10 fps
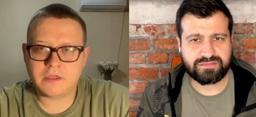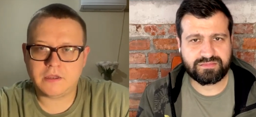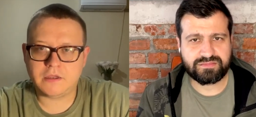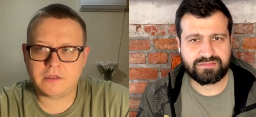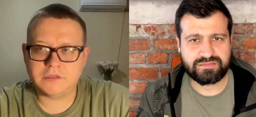
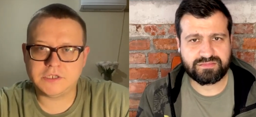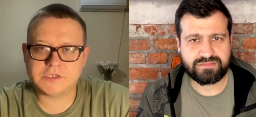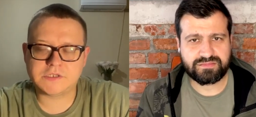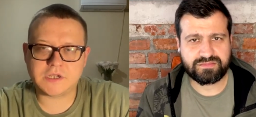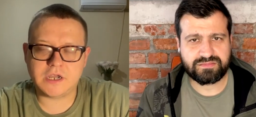Speaker 1: uh
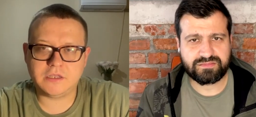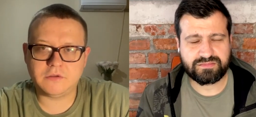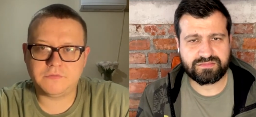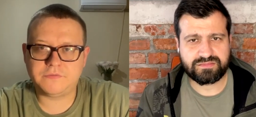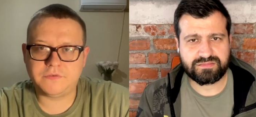this kind
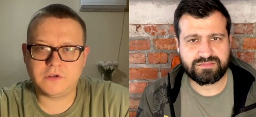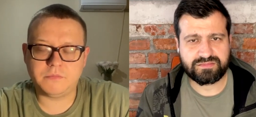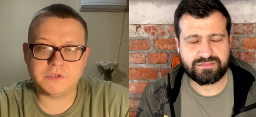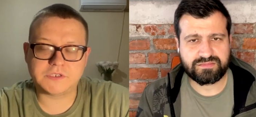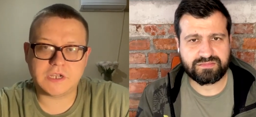of uh,
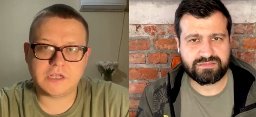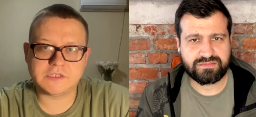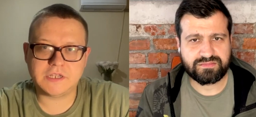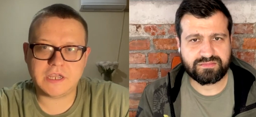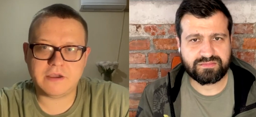missiles
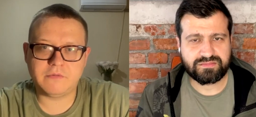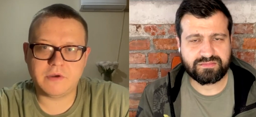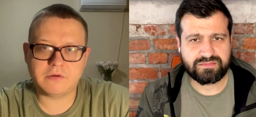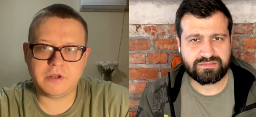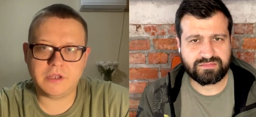they have
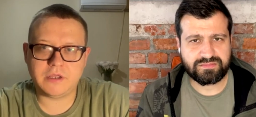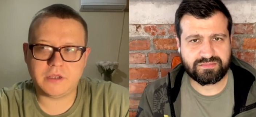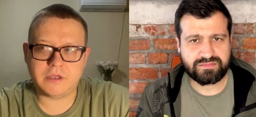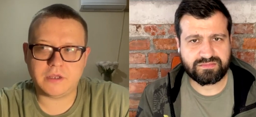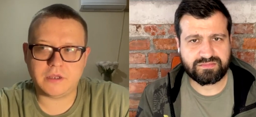very
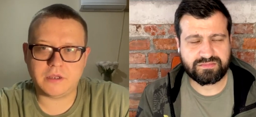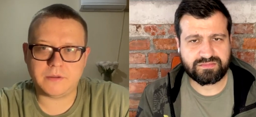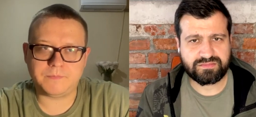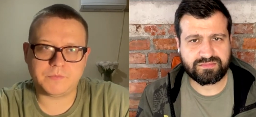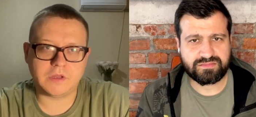uh,
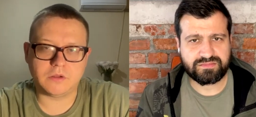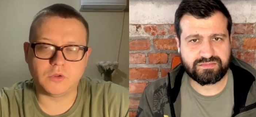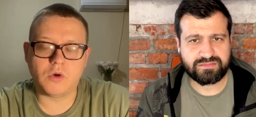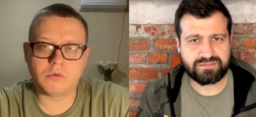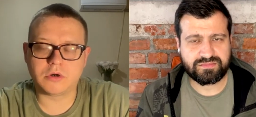
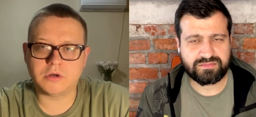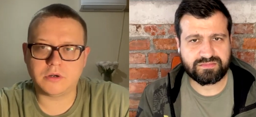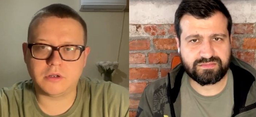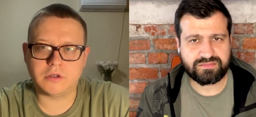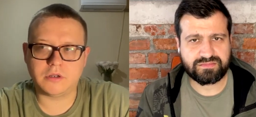lower
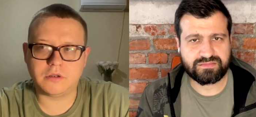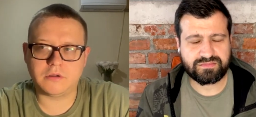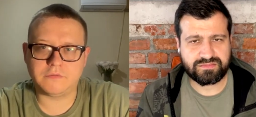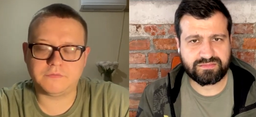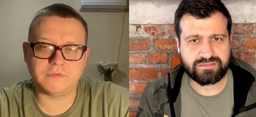
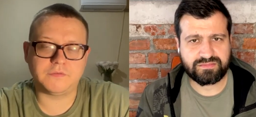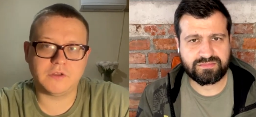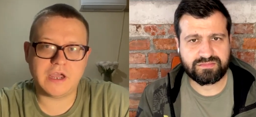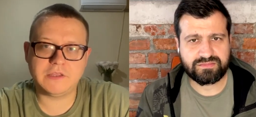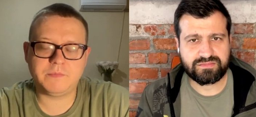
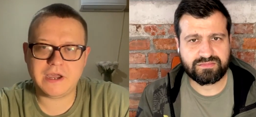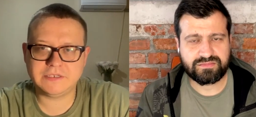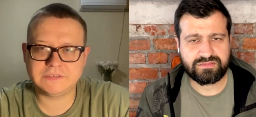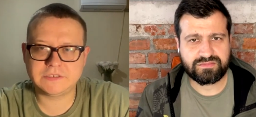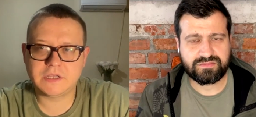flight
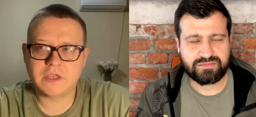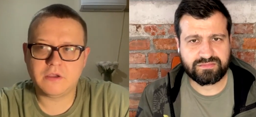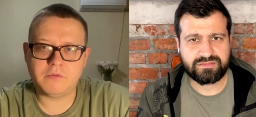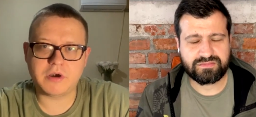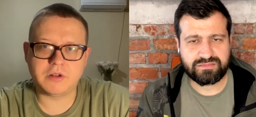path,
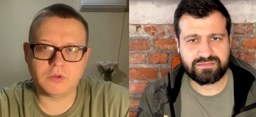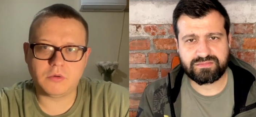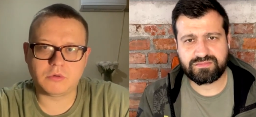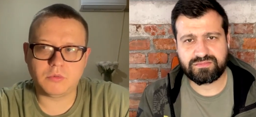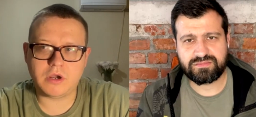very
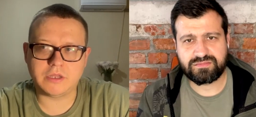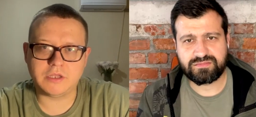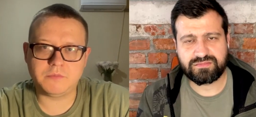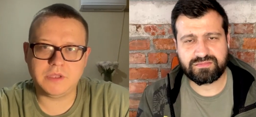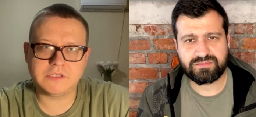lower one,
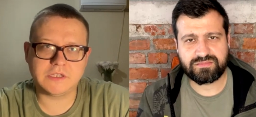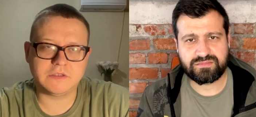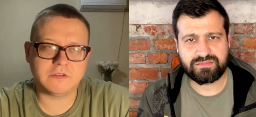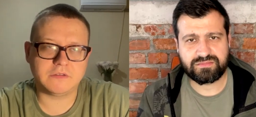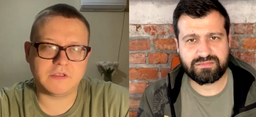it means that
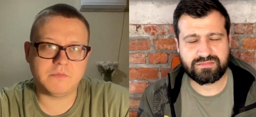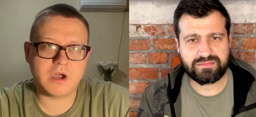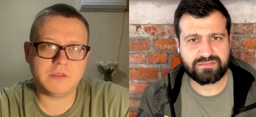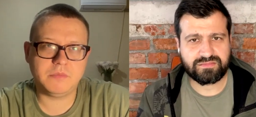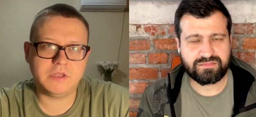they
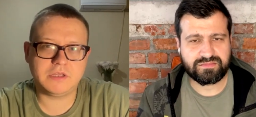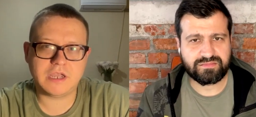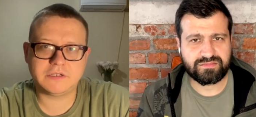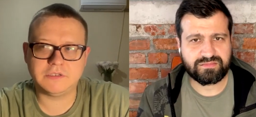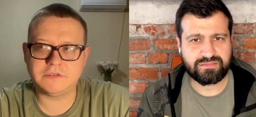might be
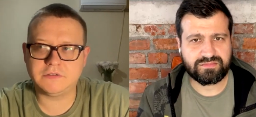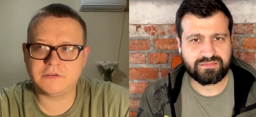detected